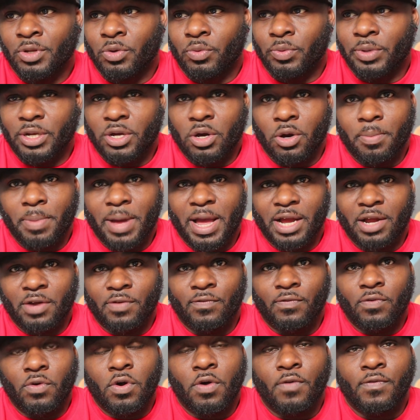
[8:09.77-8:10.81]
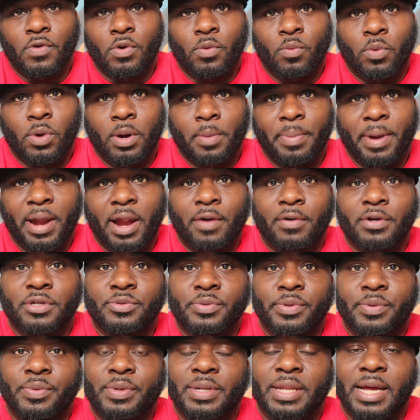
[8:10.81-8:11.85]
we go back and forth on what parents
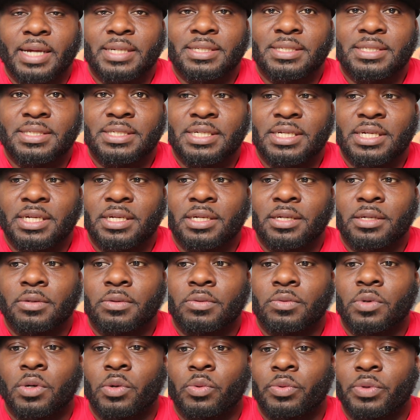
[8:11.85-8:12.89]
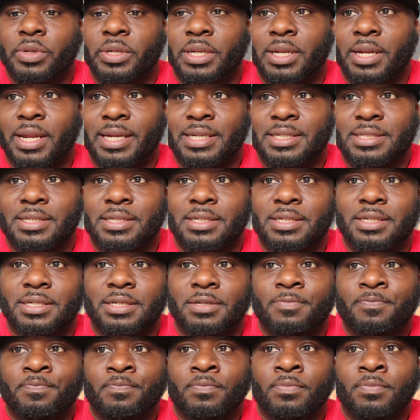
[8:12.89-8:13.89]
we would like to see, what we like to